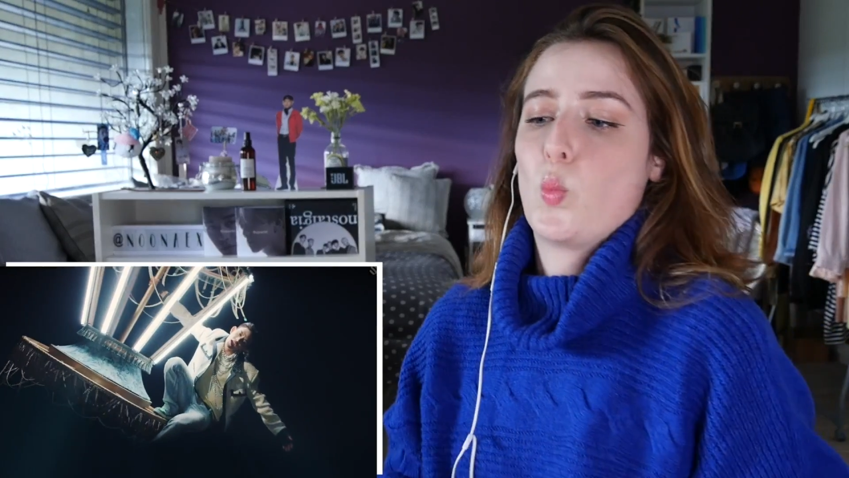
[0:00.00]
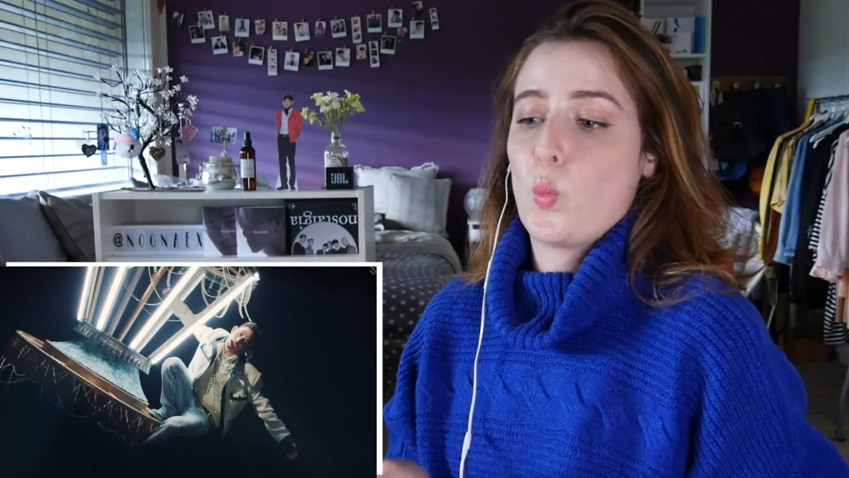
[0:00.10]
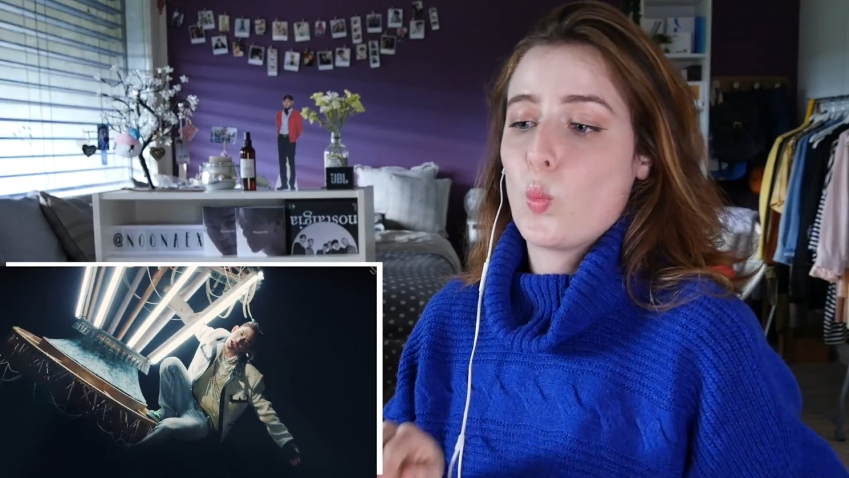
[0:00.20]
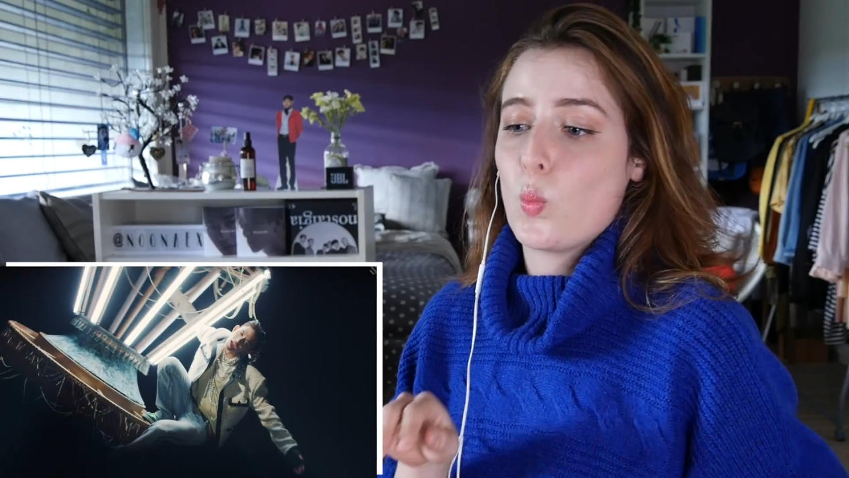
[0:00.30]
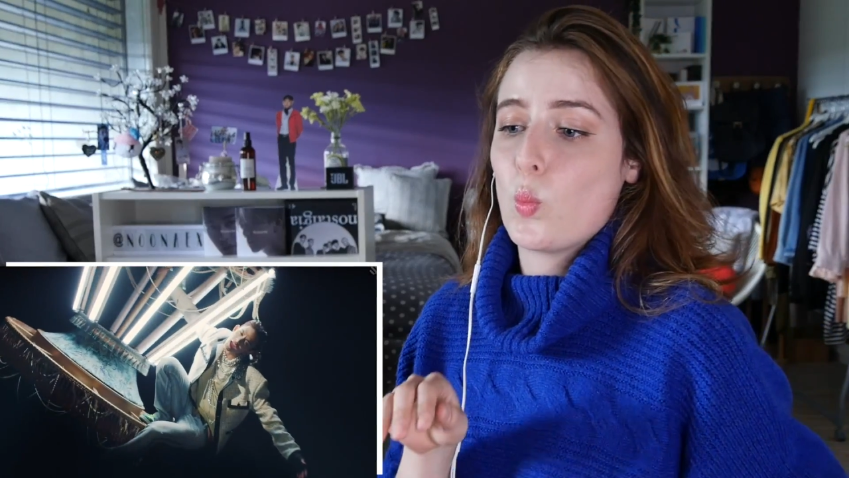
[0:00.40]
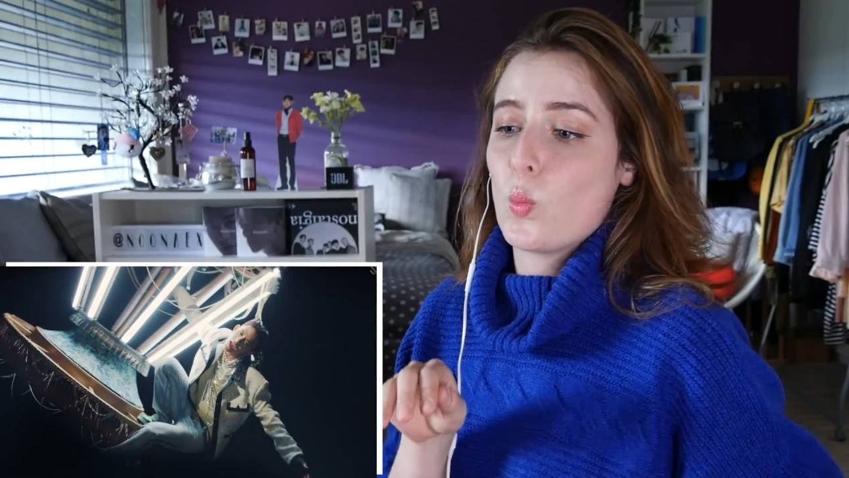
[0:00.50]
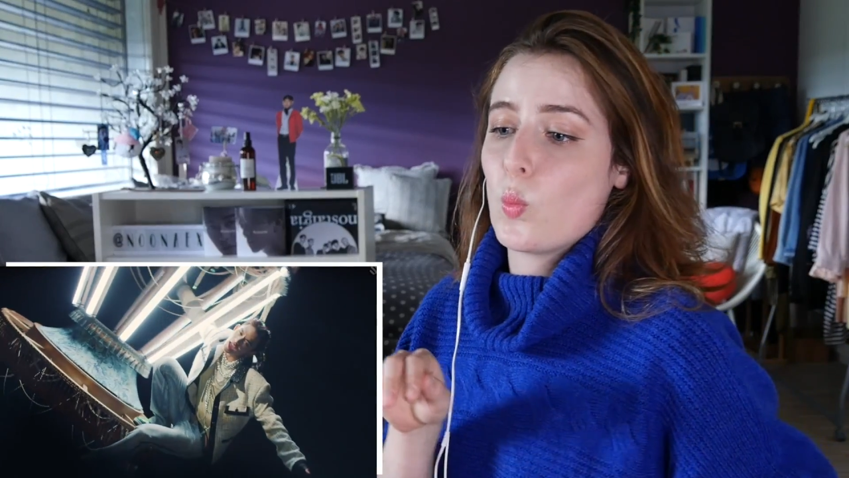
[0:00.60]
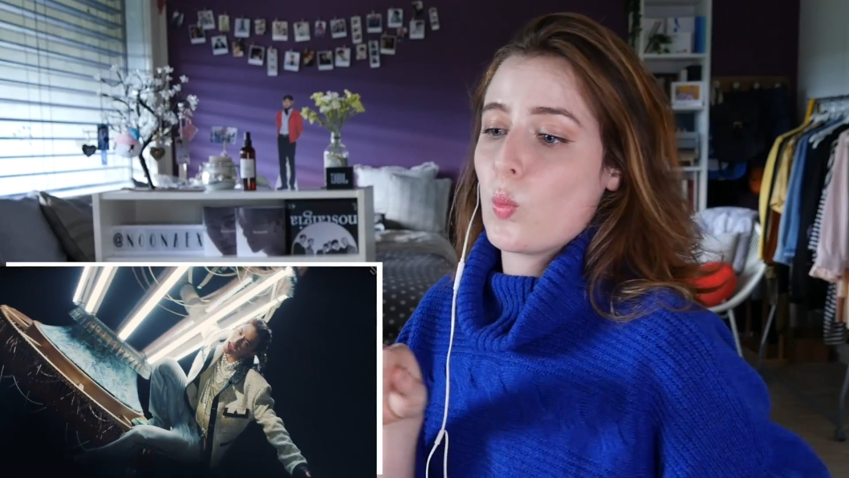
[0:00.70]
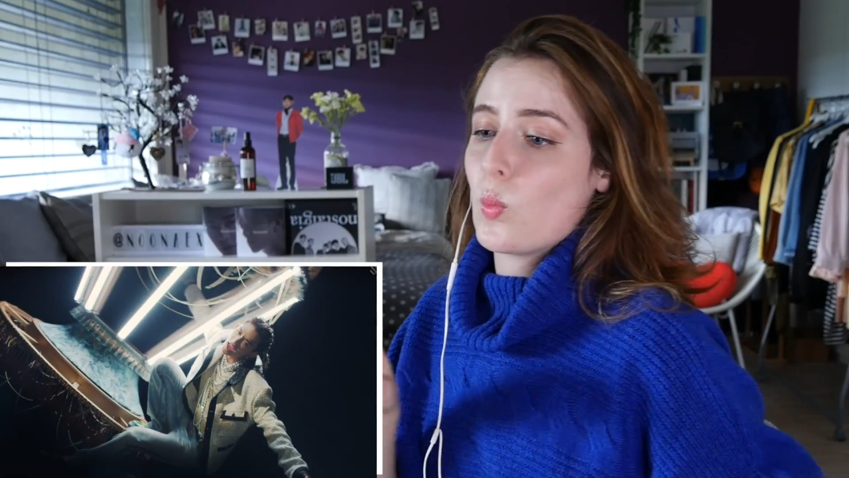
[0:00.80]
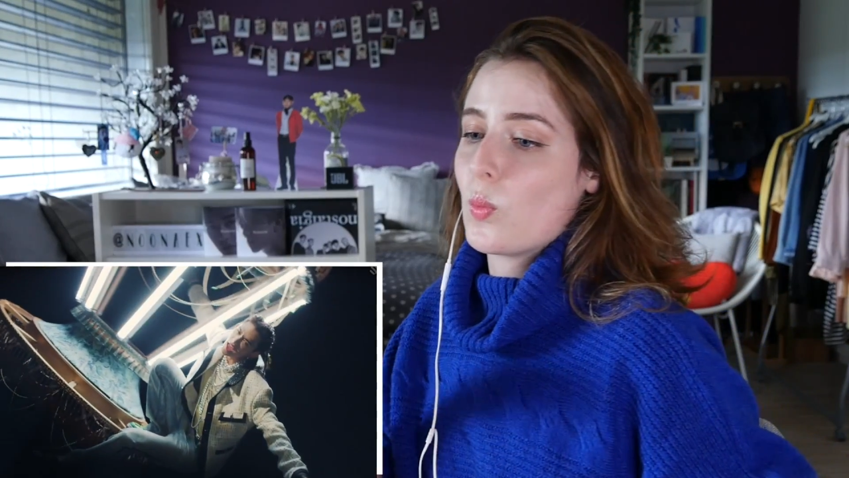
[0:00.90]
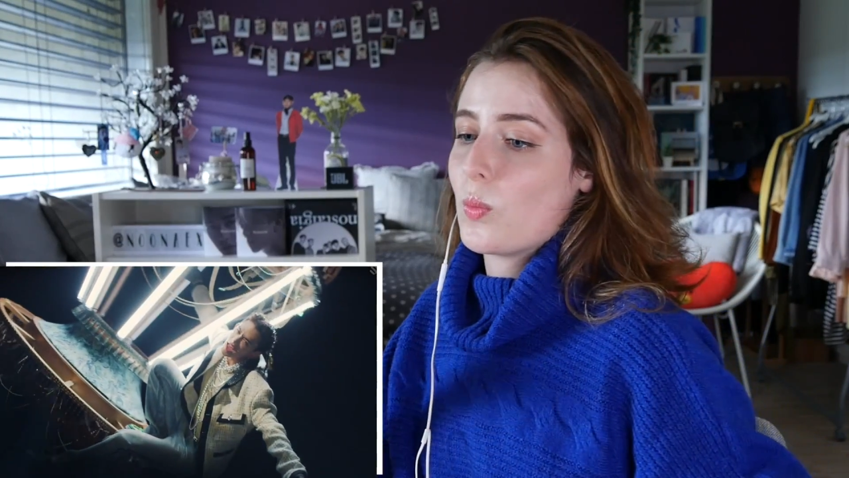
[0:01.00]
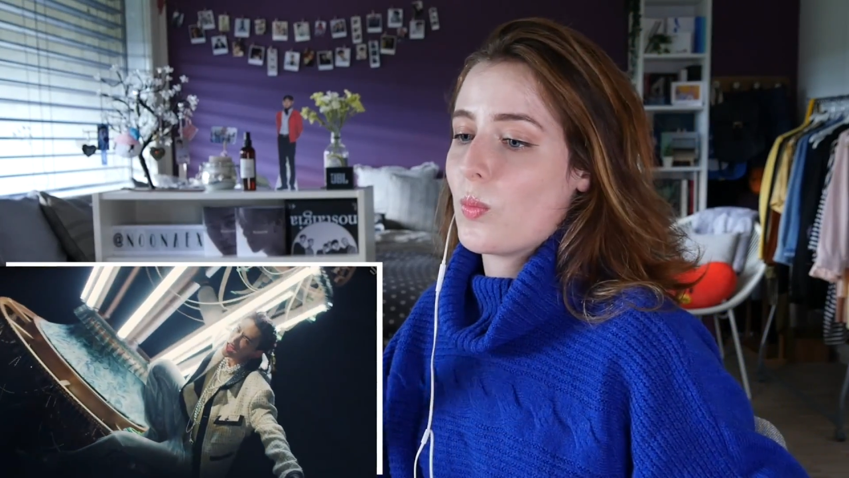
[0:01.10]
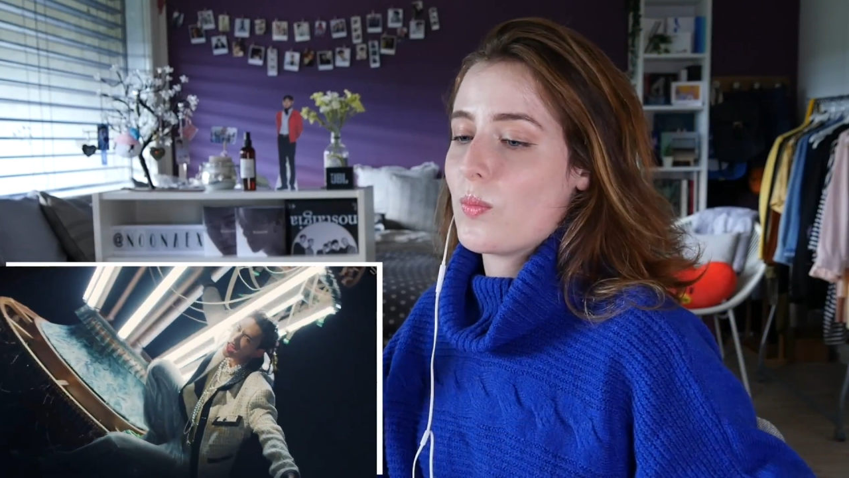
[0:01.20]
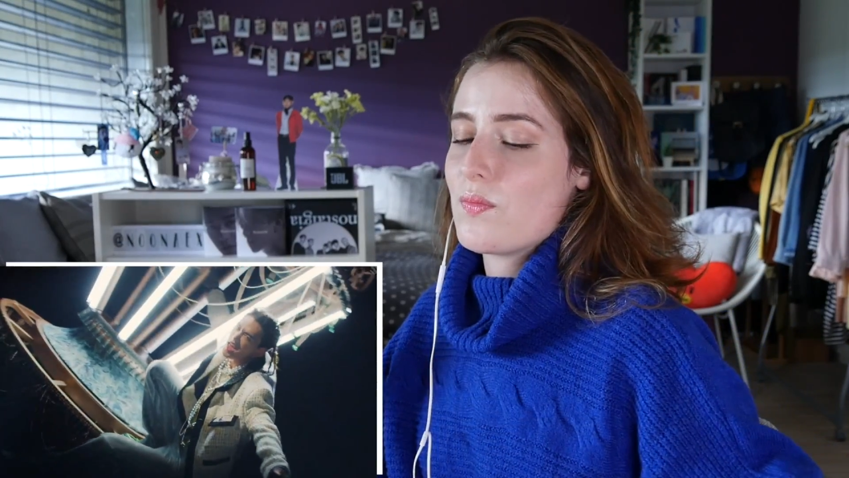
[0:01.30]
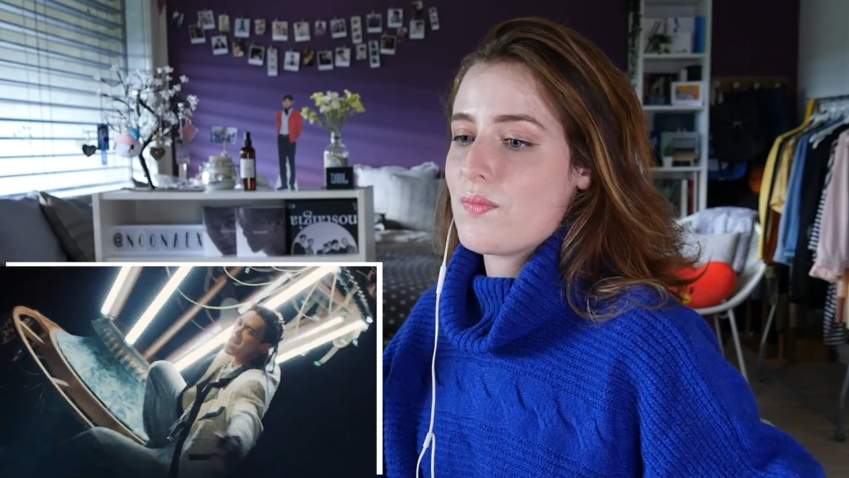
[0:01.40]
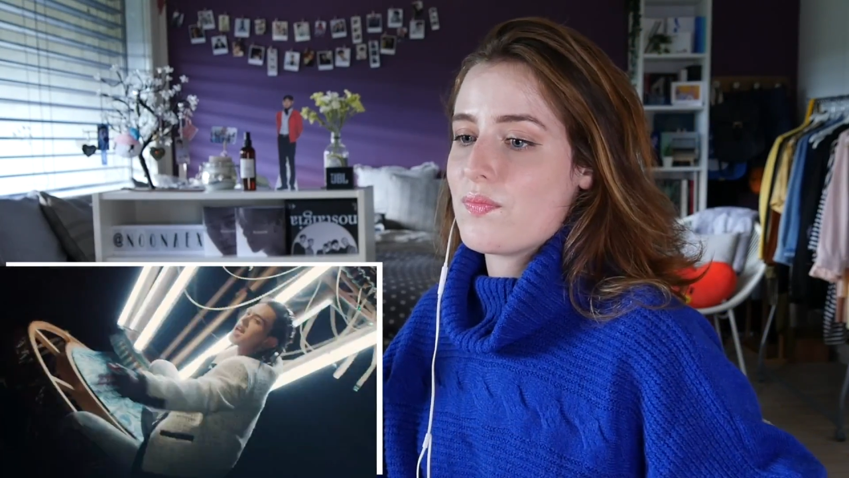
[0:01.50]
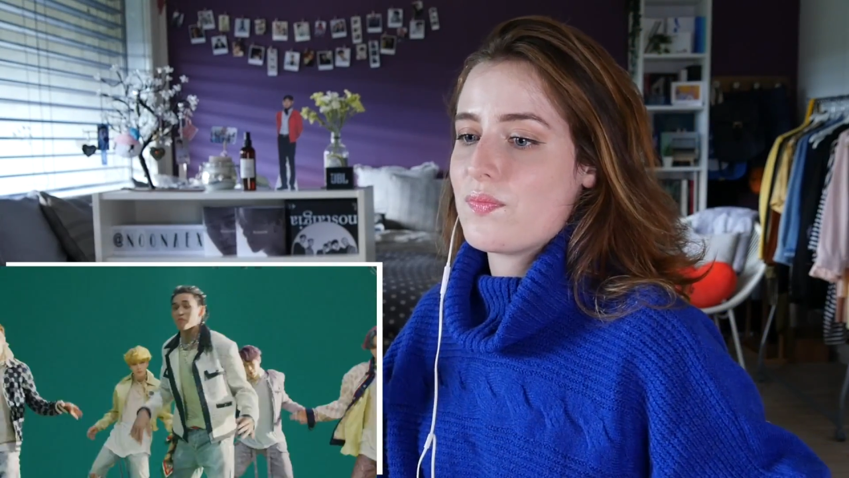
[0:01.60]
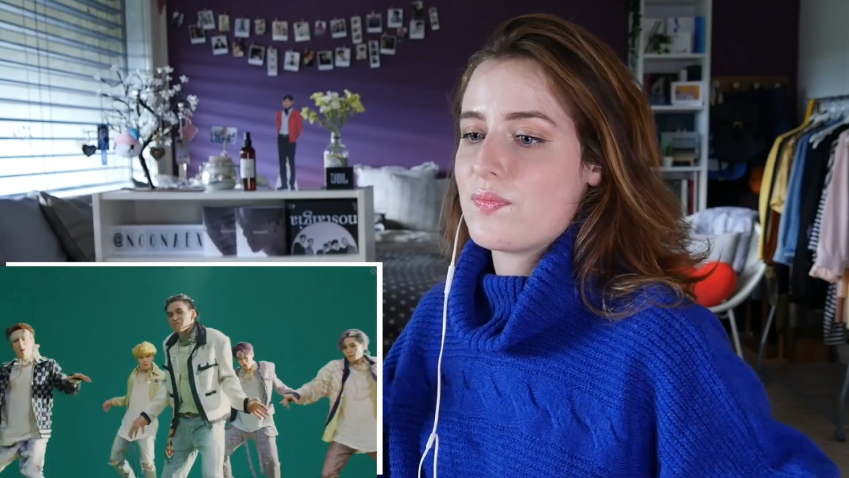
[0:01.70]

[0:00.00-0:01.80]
day.